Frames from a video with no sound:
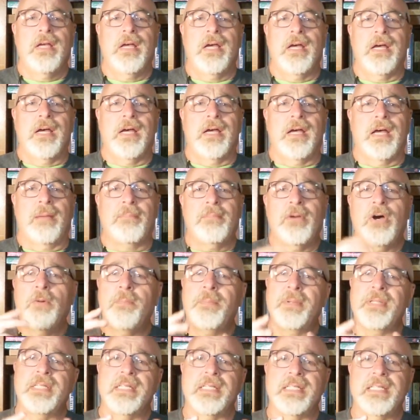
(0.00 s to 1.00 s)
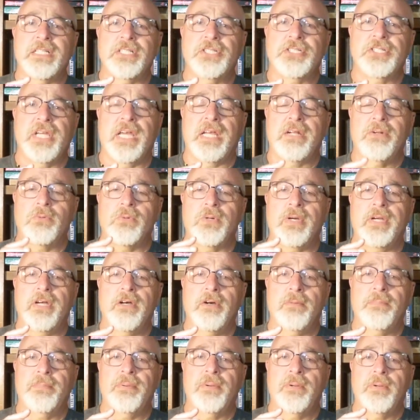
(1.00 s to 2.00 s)
I'm hoping that this channel will
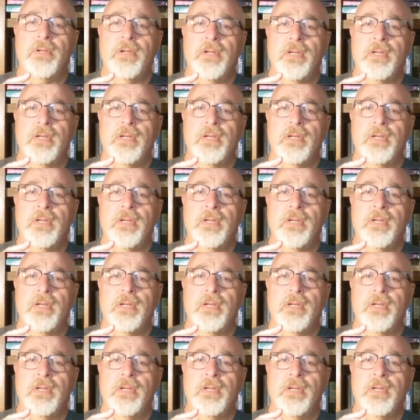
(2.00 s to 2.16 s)
help